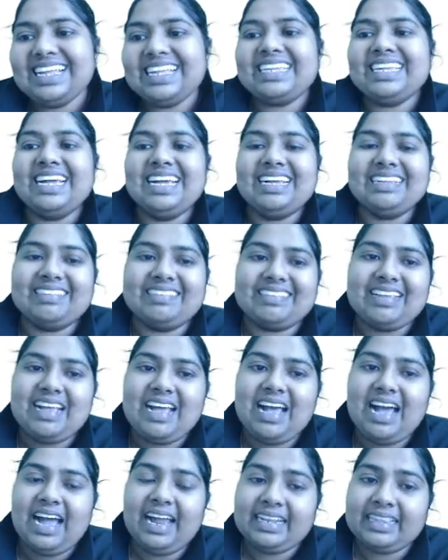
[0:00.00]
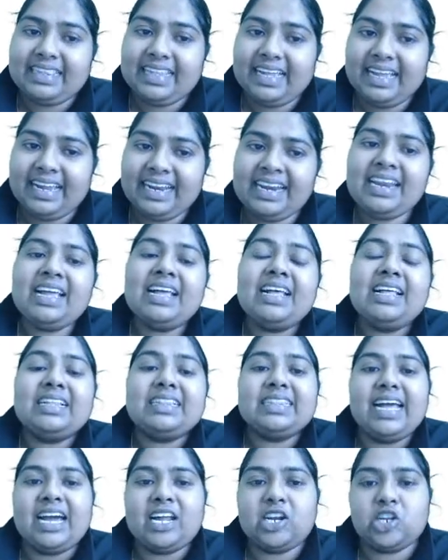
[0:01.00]
Yes, and then
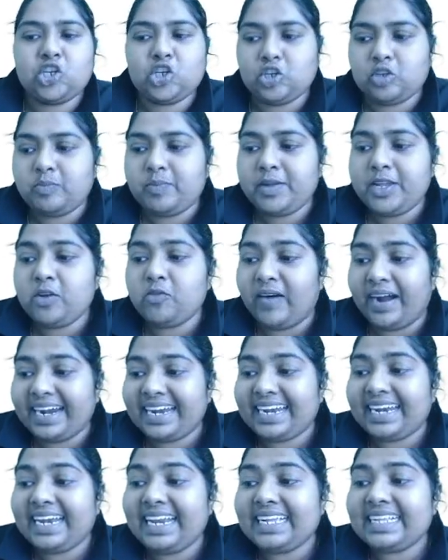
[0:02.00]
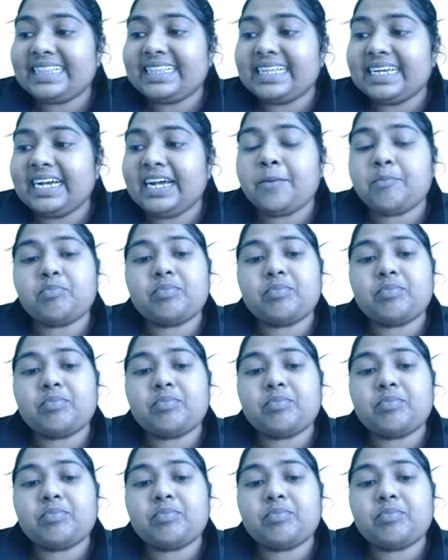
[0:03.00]
there should be only the